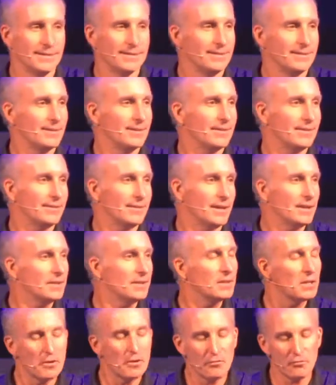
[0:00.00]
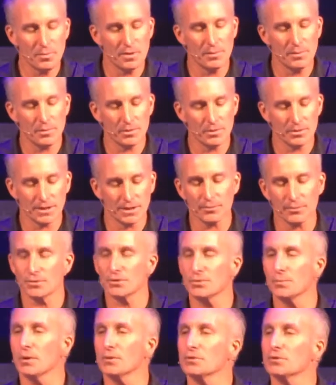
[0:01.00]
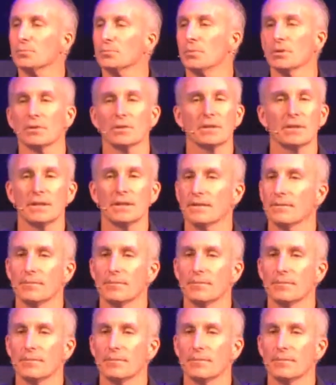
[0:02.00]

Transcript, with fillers: No, I love people that take responsibility.